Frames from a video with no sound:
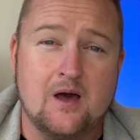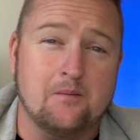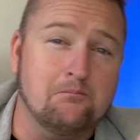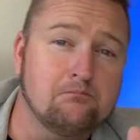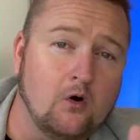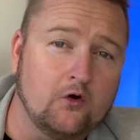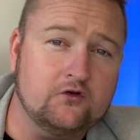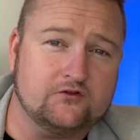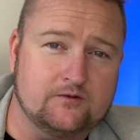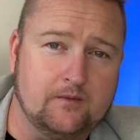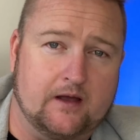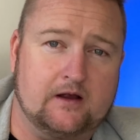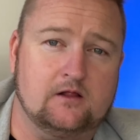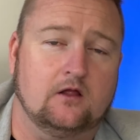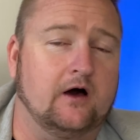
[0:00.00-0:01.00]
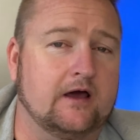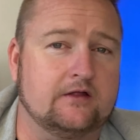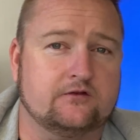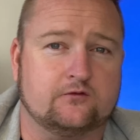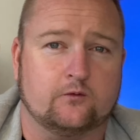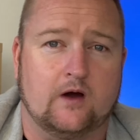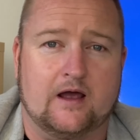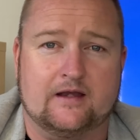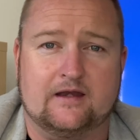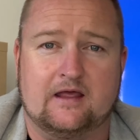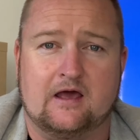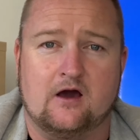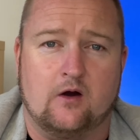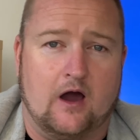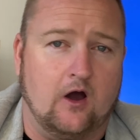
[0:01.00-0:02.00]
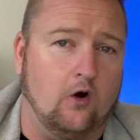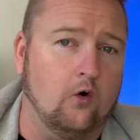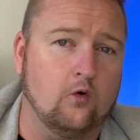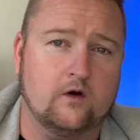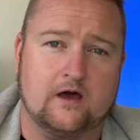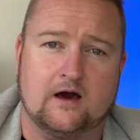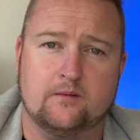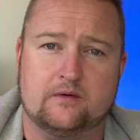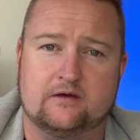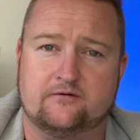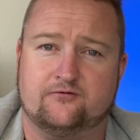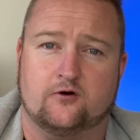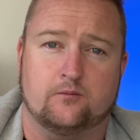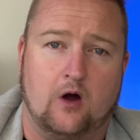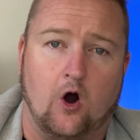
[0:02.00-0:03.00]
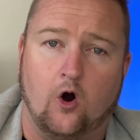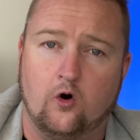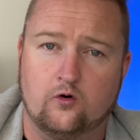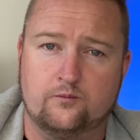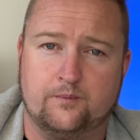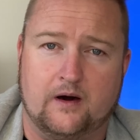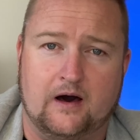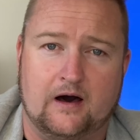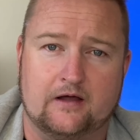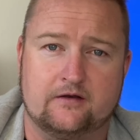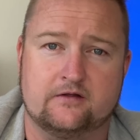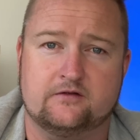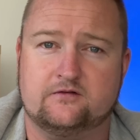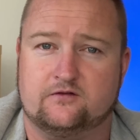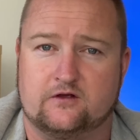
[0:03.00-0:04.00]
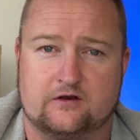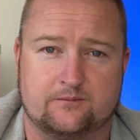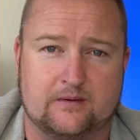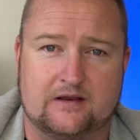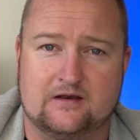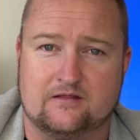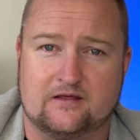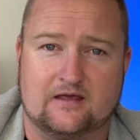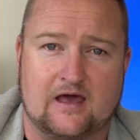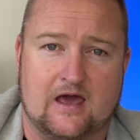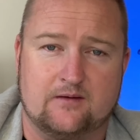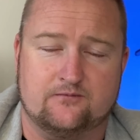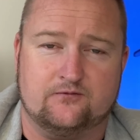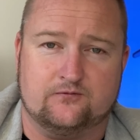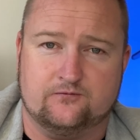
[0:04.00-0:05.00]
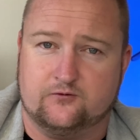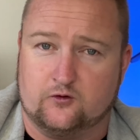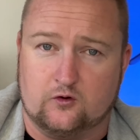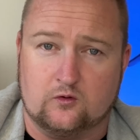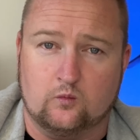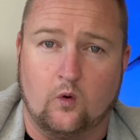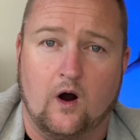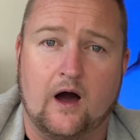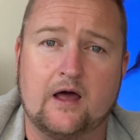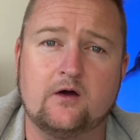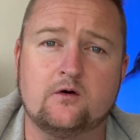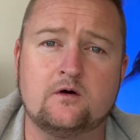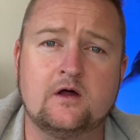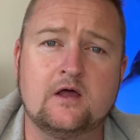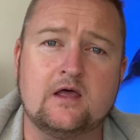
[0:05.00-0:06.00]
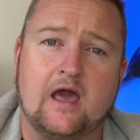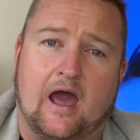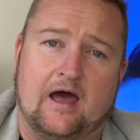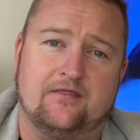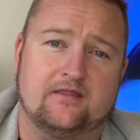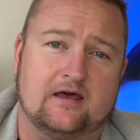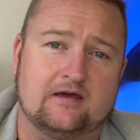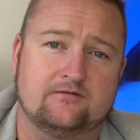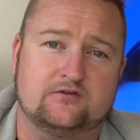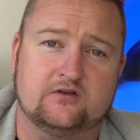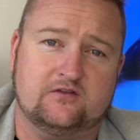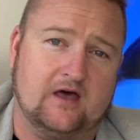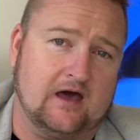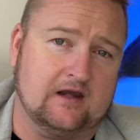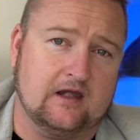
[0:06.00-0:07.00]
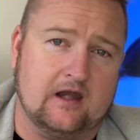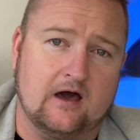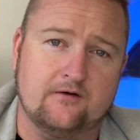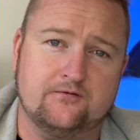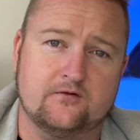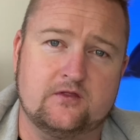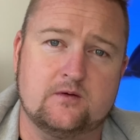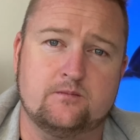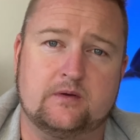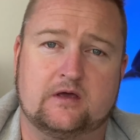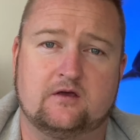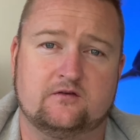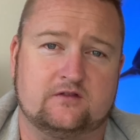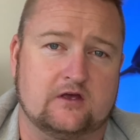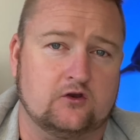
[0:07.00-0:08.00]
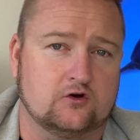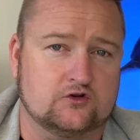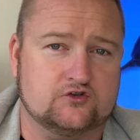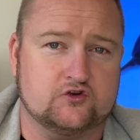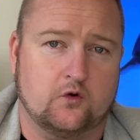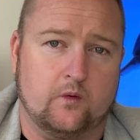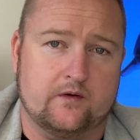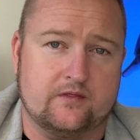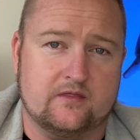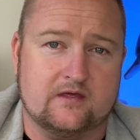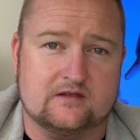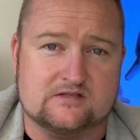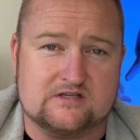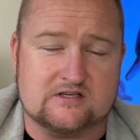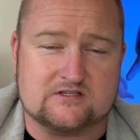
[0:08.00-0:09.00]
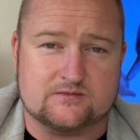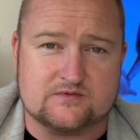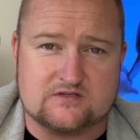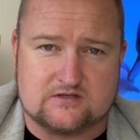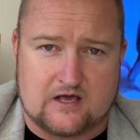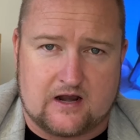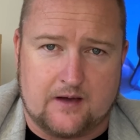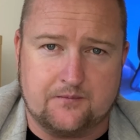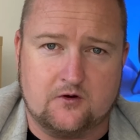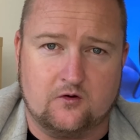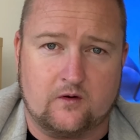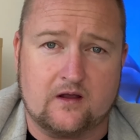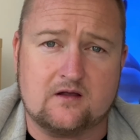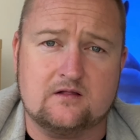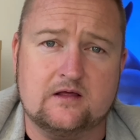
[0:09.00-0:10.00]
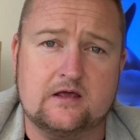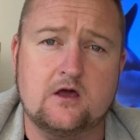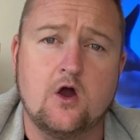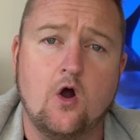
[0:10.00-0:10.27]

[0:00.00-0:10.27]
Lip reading: Most of my clients right now are all coming from old partners that have been in the game for a while, and they've just had enough of them because they're not sure whether their system's set up correctly,